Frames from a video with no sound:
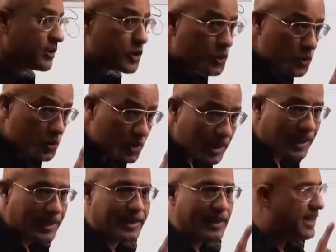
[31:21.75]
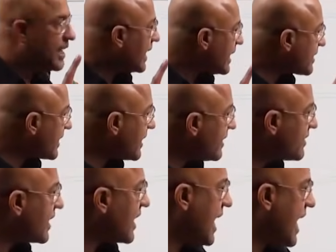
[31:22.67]
usually it
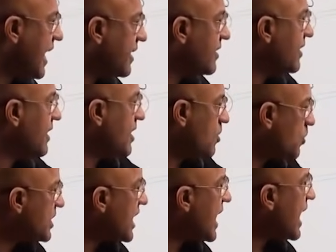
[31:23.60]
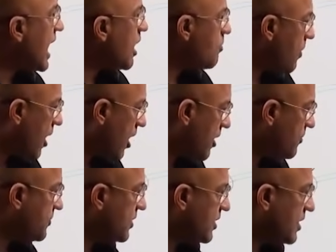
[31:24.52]
interact with the help of,